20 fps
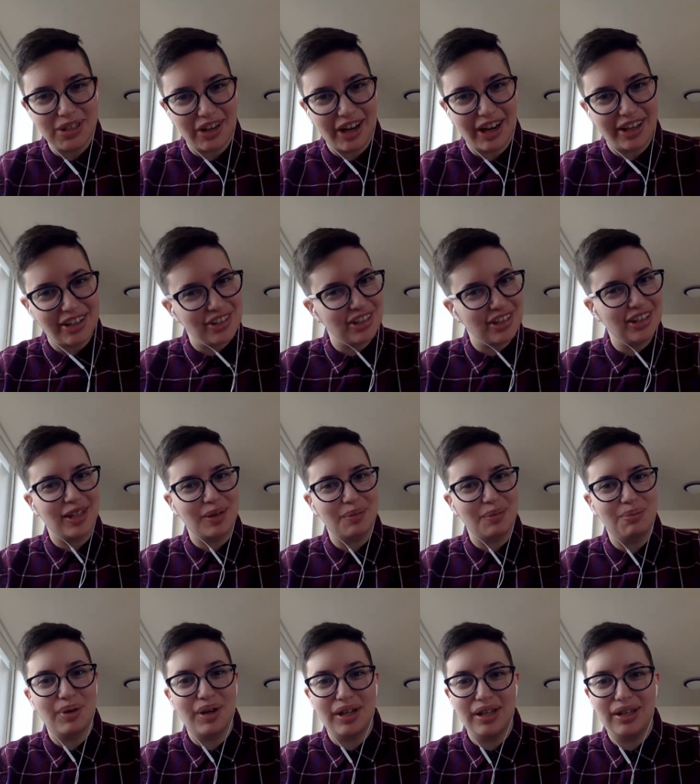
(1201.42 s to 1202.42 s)
meetups are
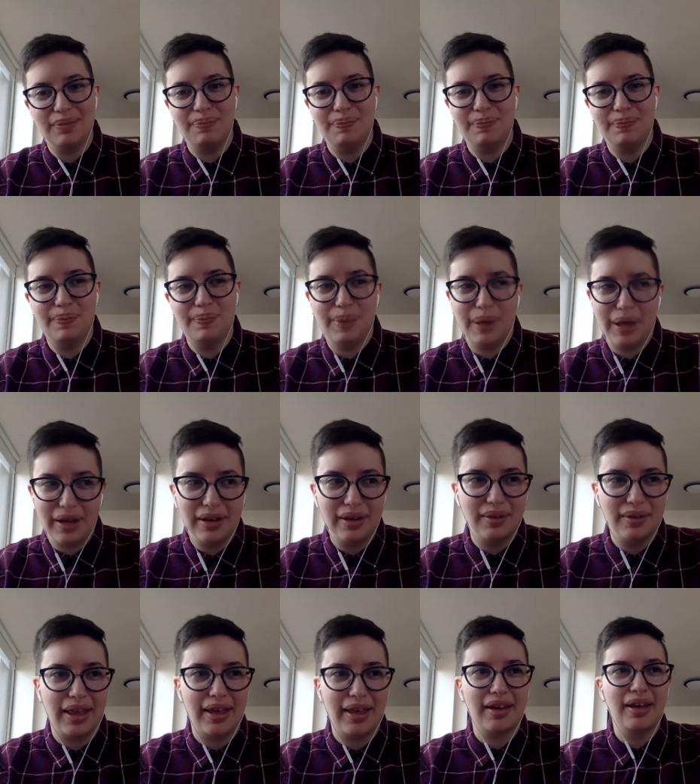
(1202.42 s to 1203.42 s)
actually like pretty
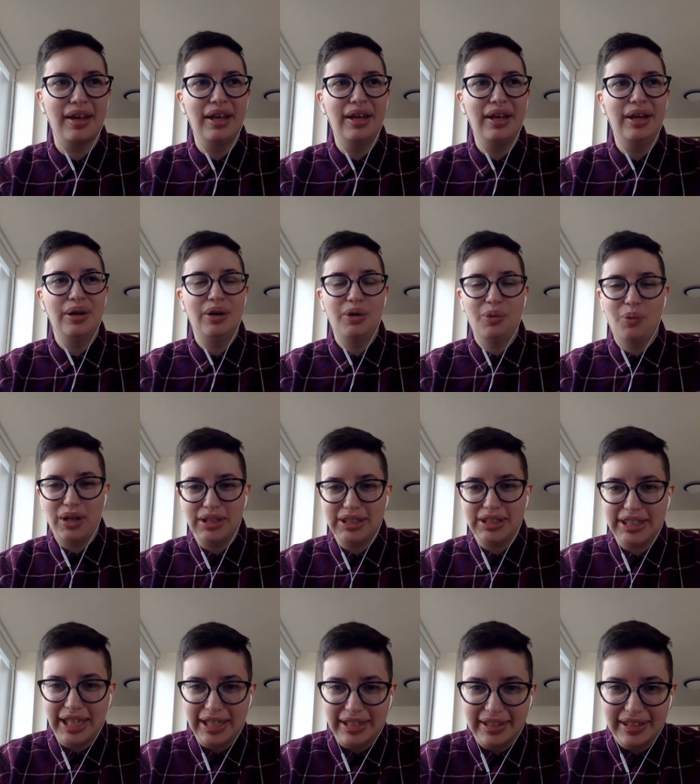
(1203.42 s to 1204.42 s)
big and like
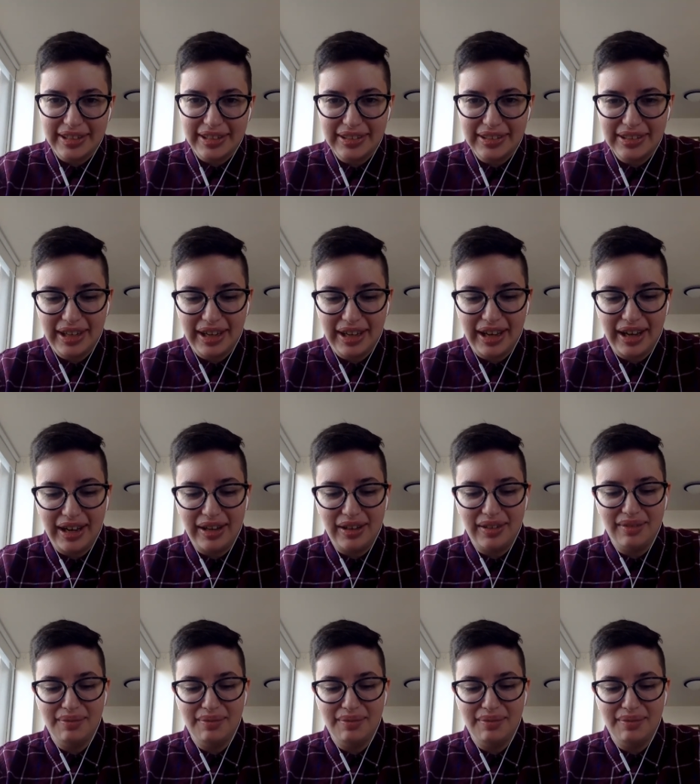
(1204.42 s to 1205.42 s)
well attended.
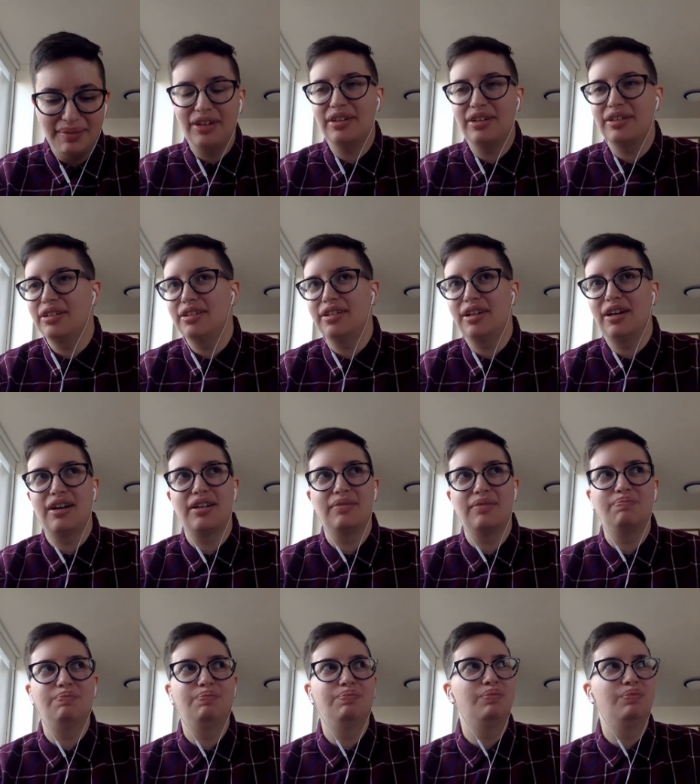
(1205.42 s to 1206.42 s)
And
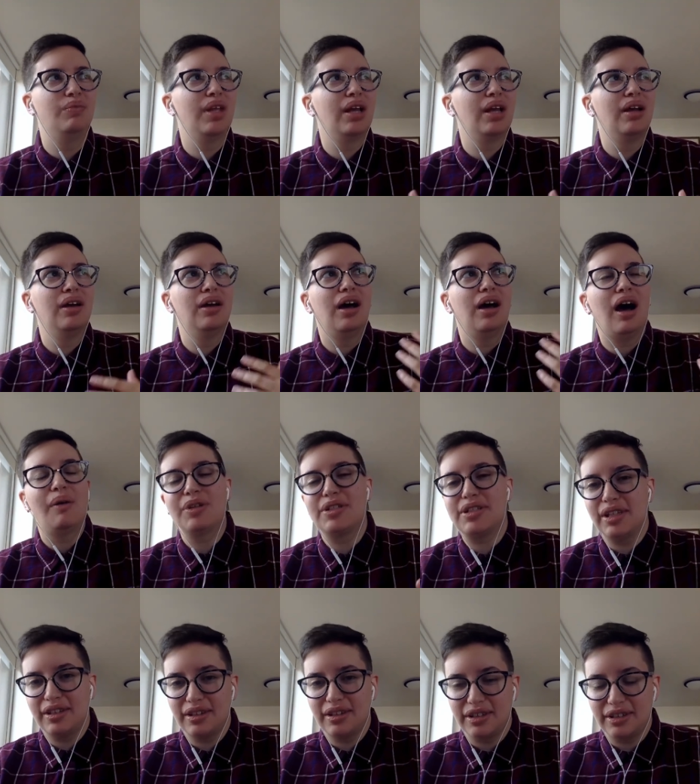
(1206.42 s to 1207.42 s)
there are
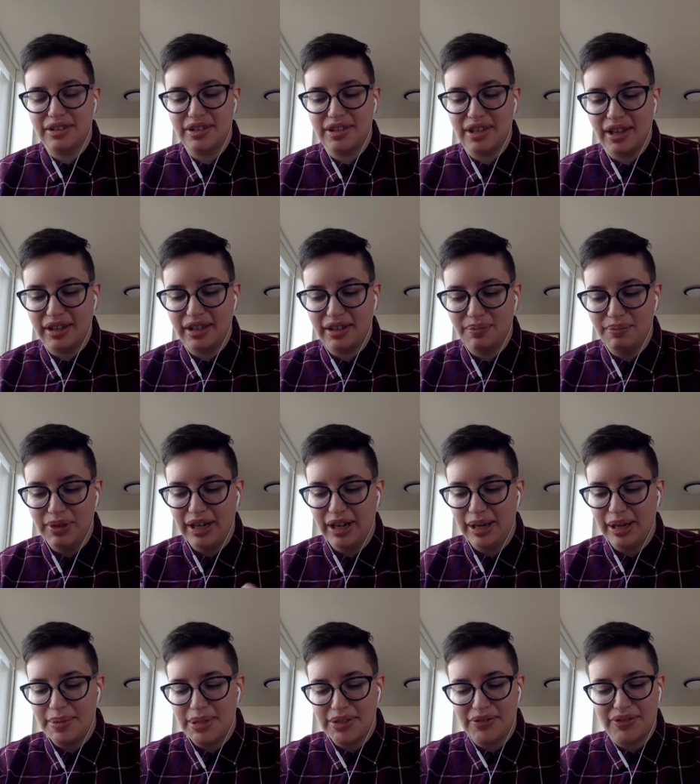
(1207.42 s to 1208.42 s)
obviously there's like
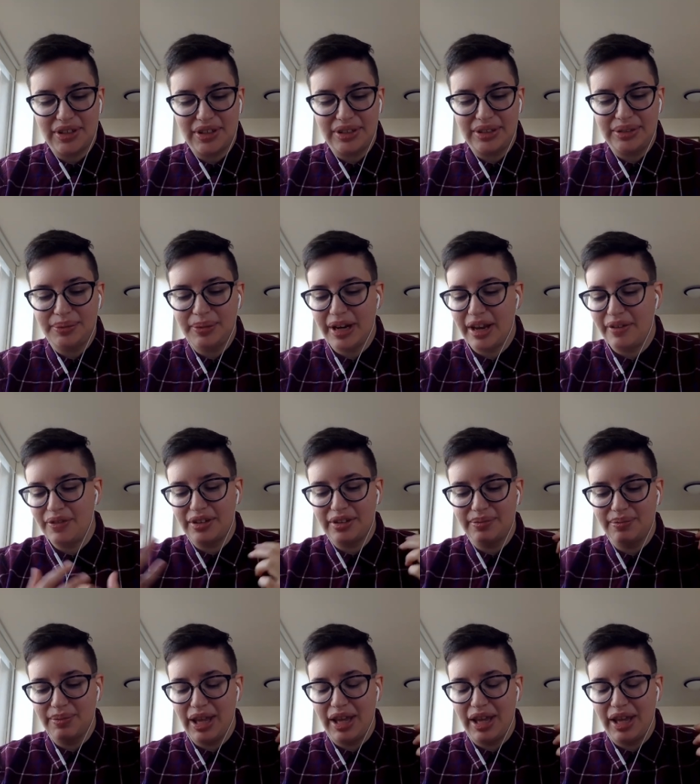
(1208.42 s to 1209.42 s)
meetups for
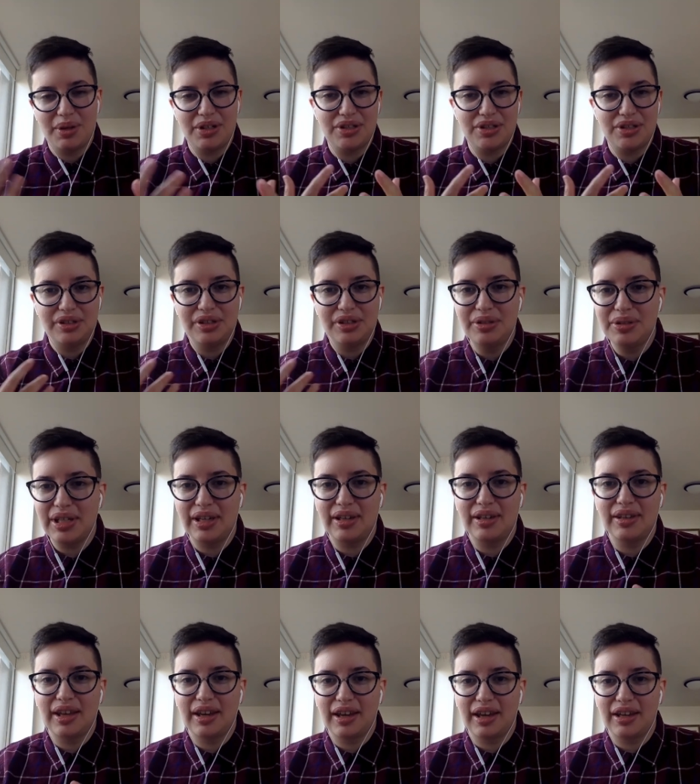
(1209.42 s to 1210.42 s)
whatever language you're
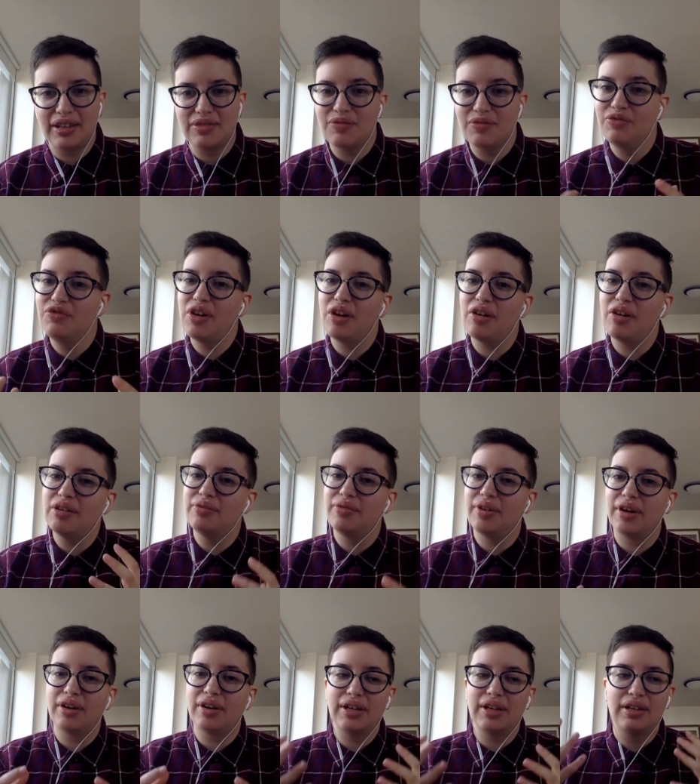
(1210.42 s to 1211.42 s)
using that gets
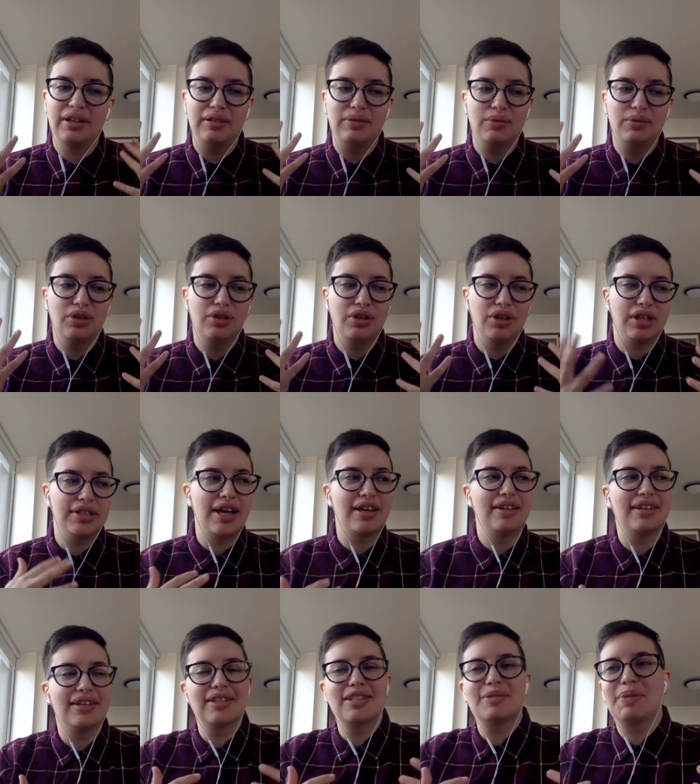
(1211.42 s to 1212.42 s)
very, very
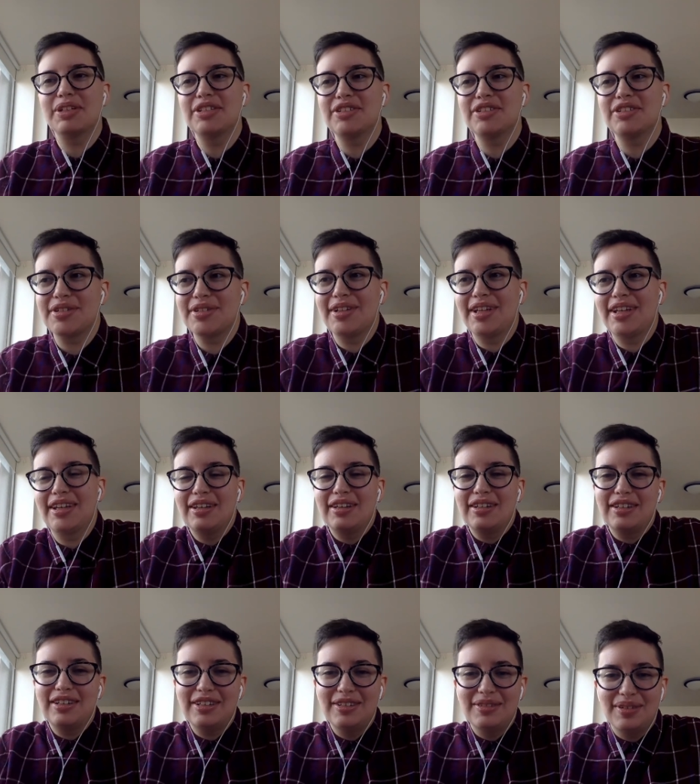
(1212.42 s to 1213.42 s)
good attendance. But there's also
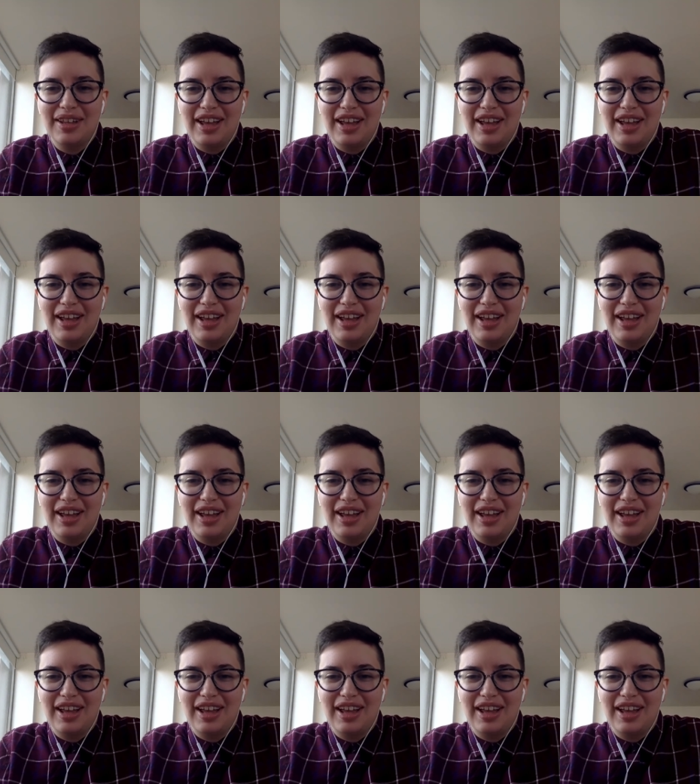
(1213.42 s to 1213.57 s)
like